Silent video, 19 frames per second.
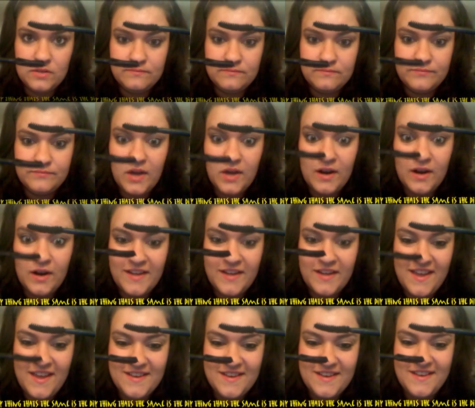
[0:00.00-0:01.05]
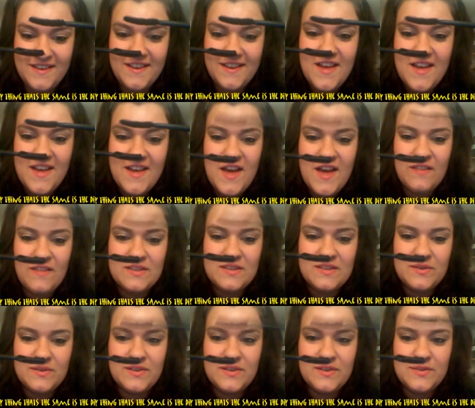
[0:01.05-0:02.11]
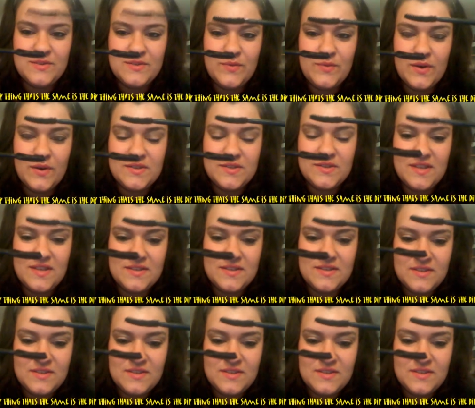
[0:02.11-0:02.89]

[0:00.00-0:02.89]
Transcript: hard candy, and this one is the falsies.